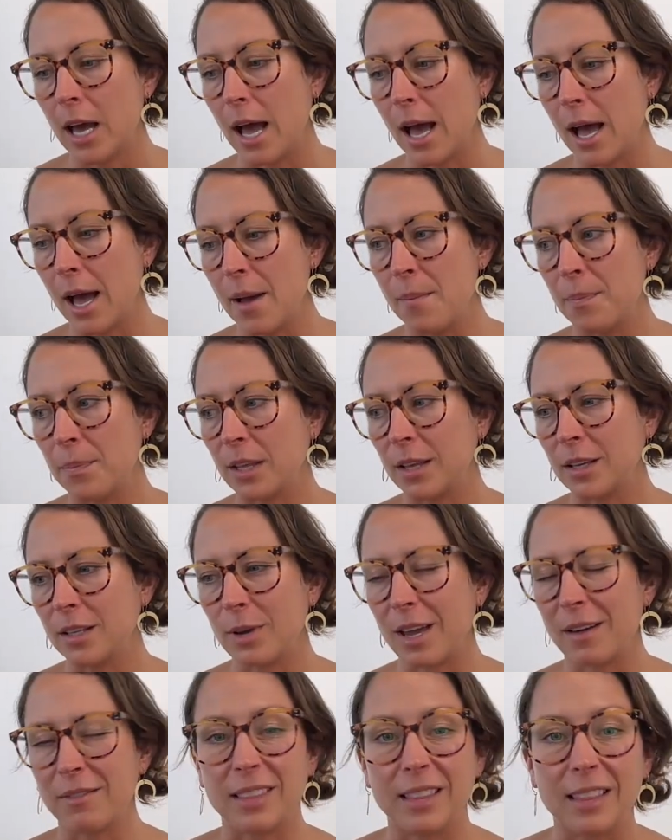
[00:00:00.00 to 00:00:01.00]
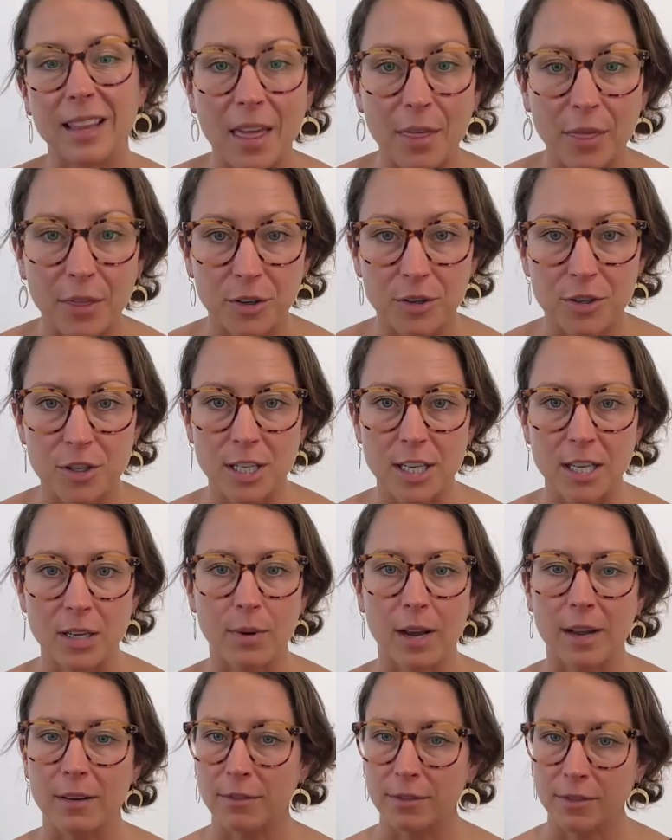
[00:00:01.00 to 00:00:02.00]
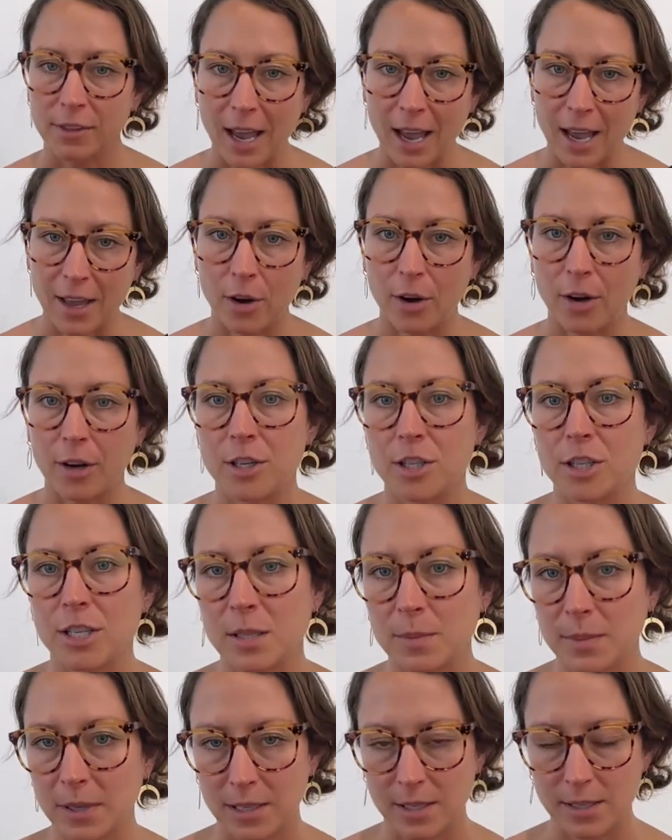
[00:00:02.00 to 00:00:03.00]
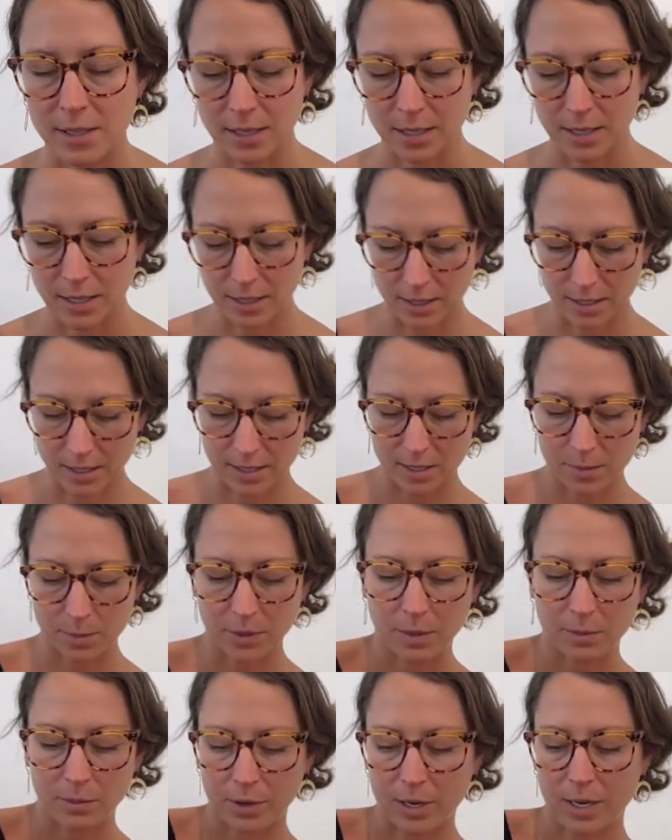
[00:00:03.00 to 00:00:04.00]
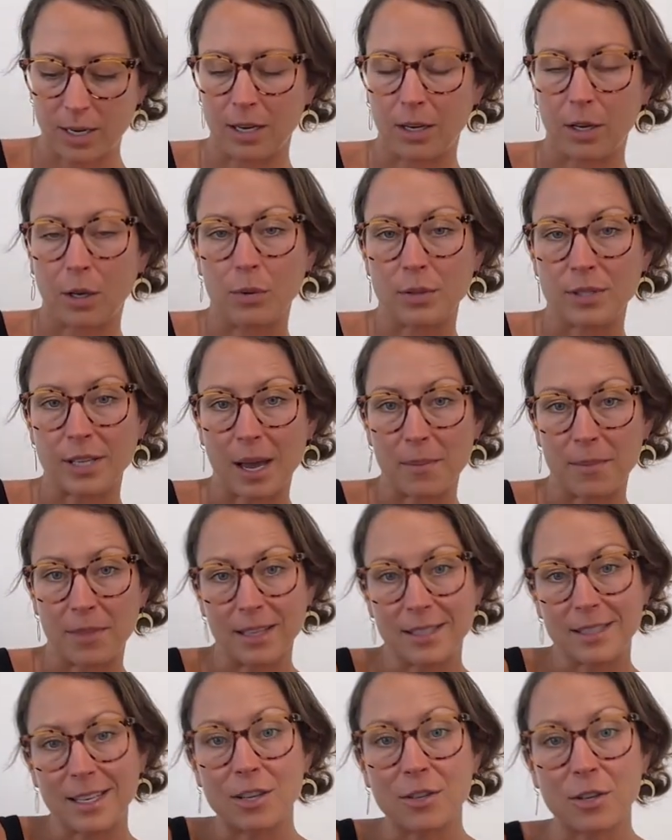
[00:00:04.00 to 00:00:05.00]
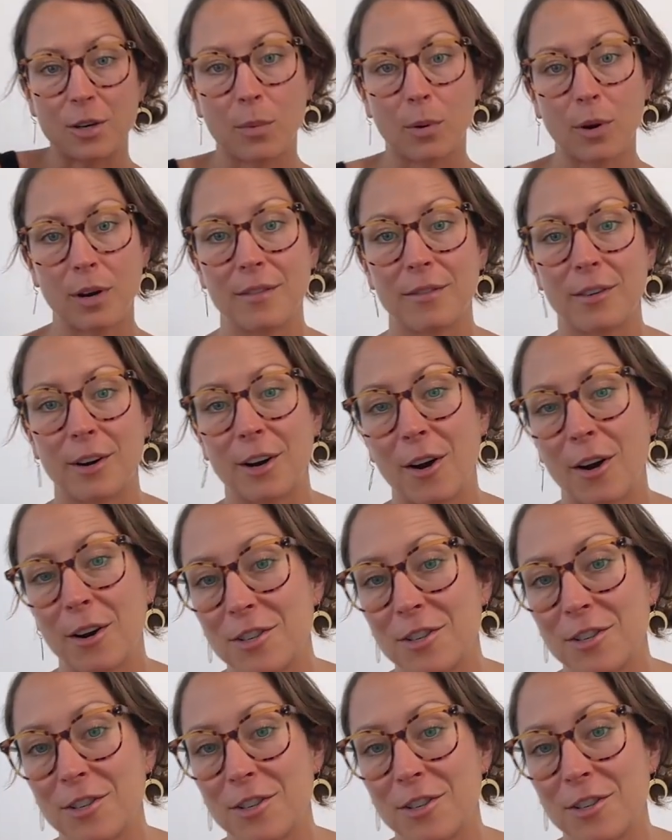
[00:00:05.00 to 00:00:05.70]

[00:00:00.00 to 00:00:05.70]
We have lethargy, right? Flat arches because the spleen meridian goes up that center point of our